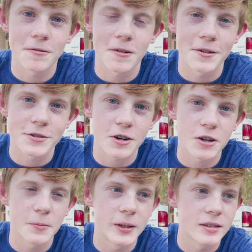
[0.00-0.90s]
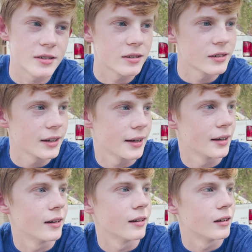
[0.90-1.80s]
far as tournaments,
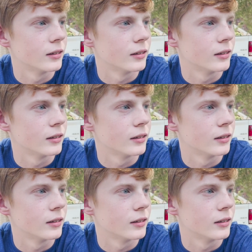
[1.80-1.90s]
and